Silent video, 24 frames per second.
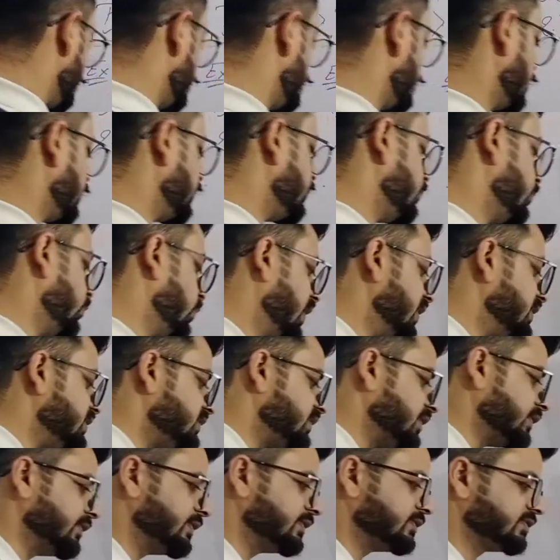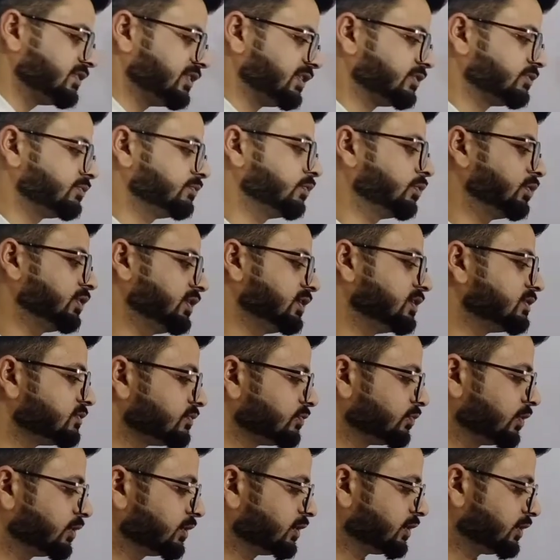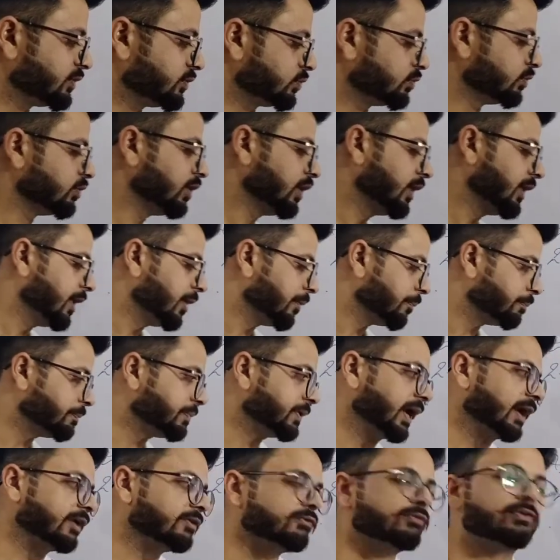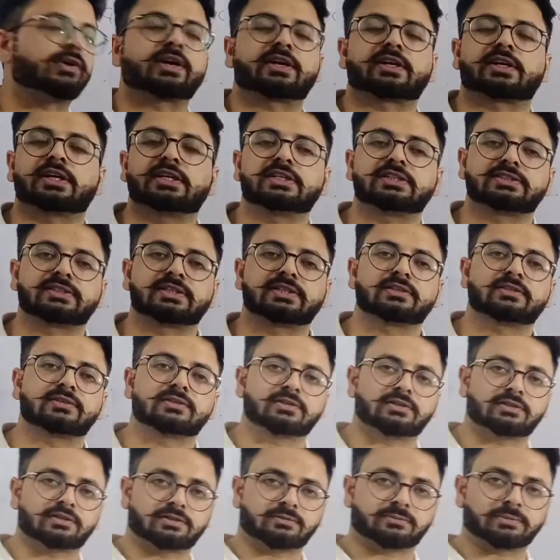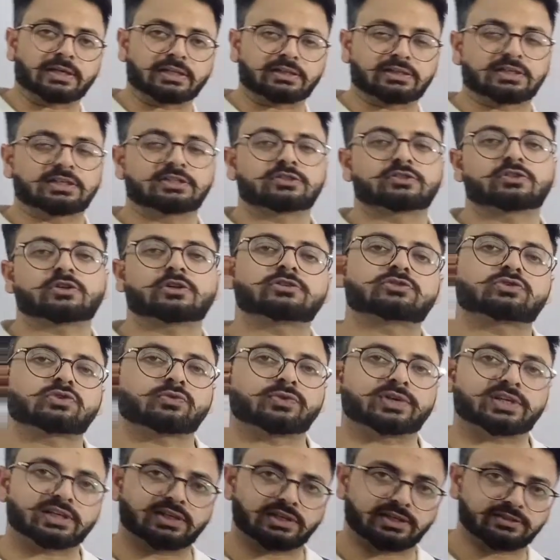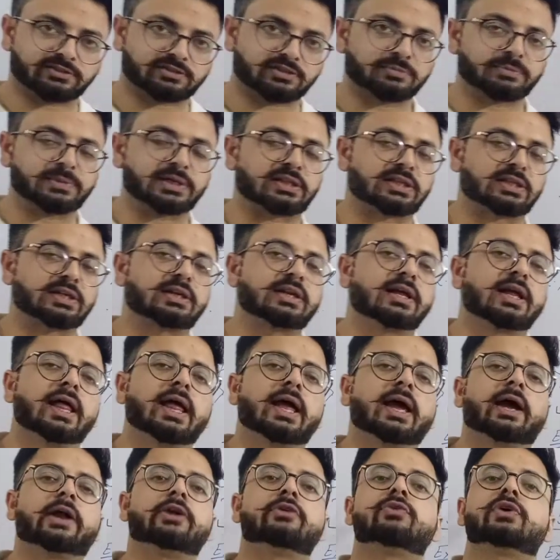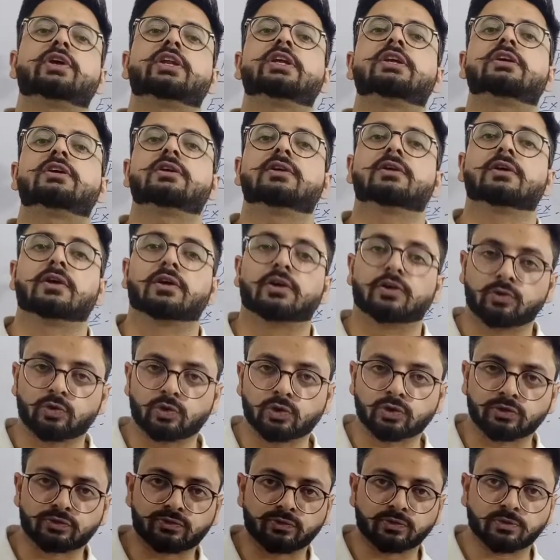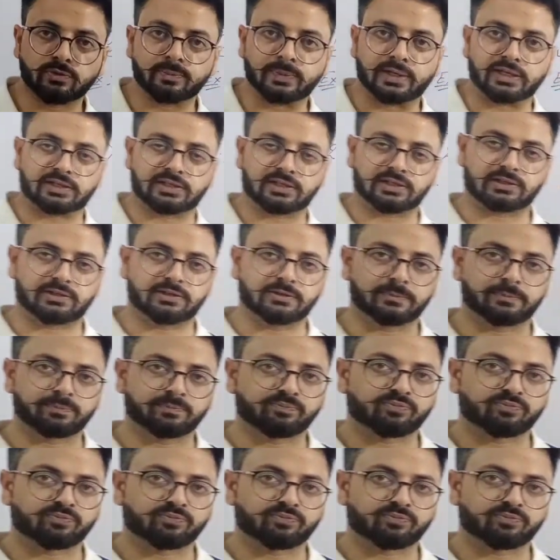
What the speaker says: root of 1764 is 42. Prime factorization method is also very easy method and very useful method.